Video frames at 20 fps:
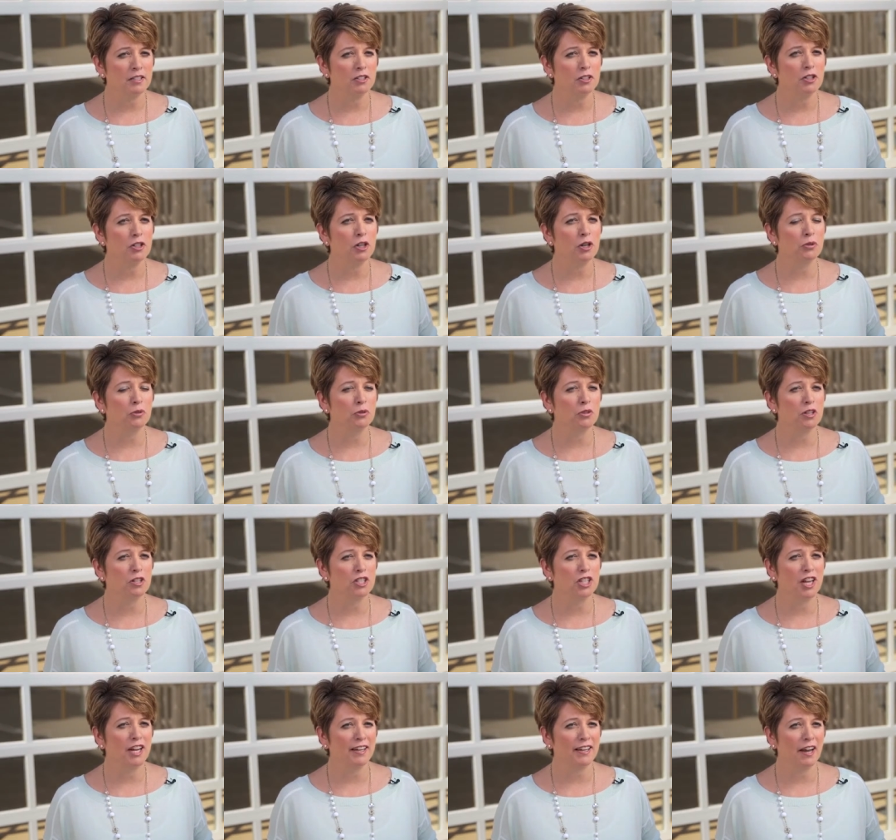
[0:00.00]
till you go through
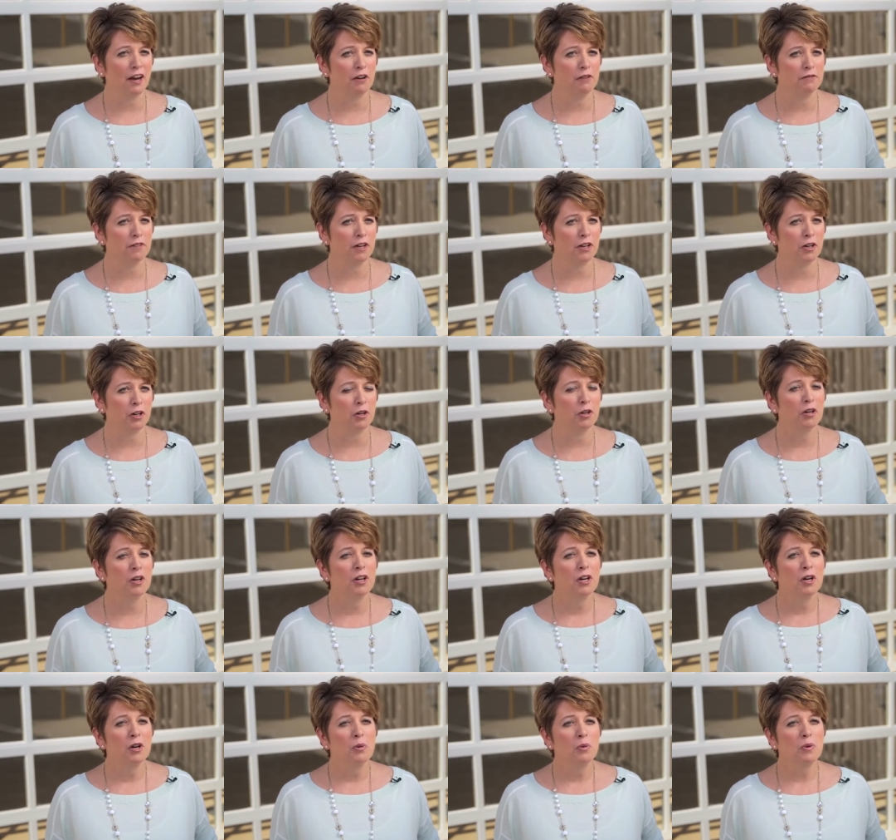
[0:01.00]
the checkout funnel
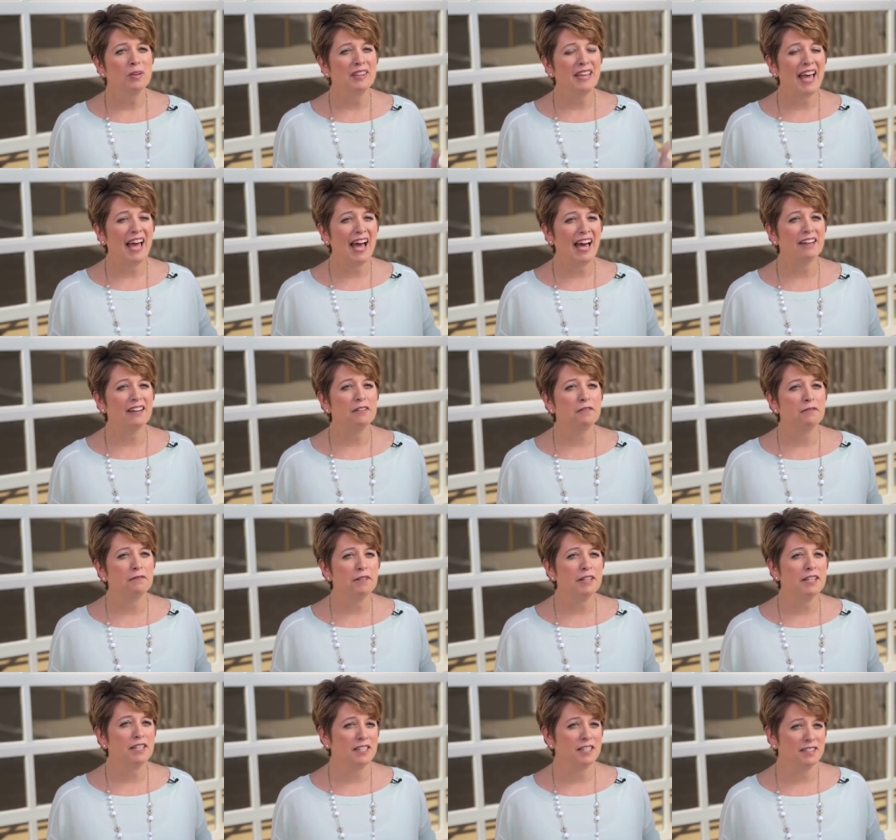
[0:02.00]
with added
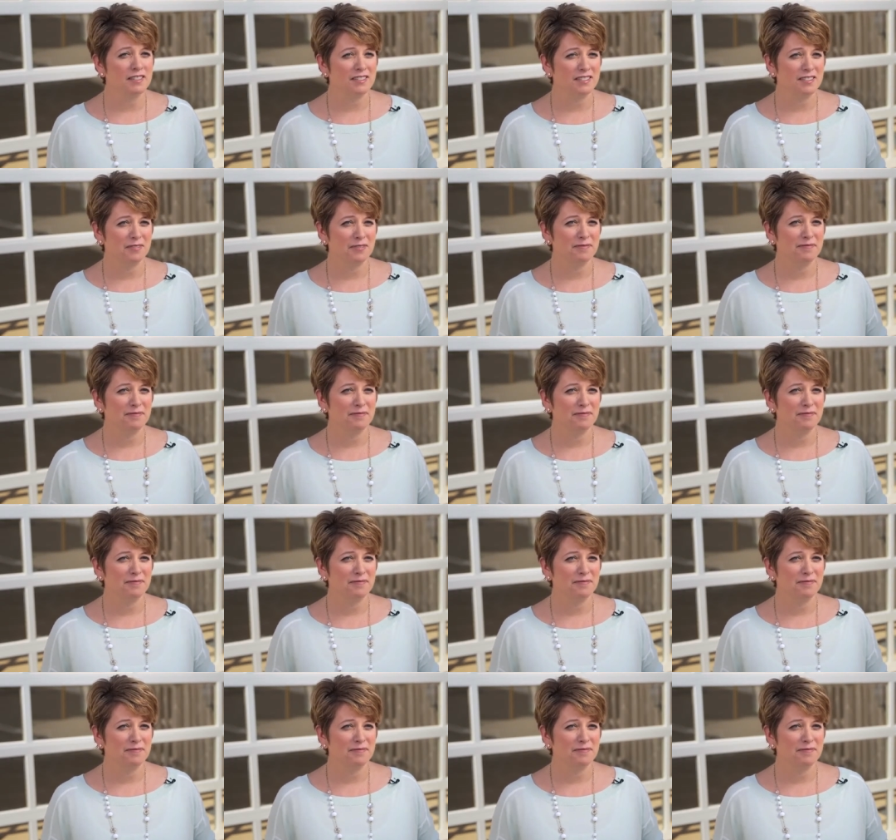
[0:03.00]
fees.